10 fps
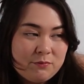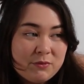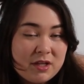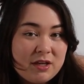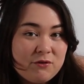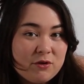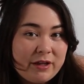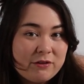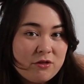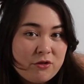And they give you
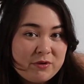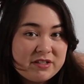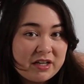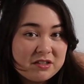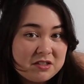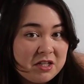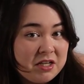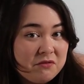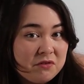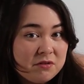like three seconds to
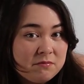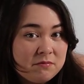leave.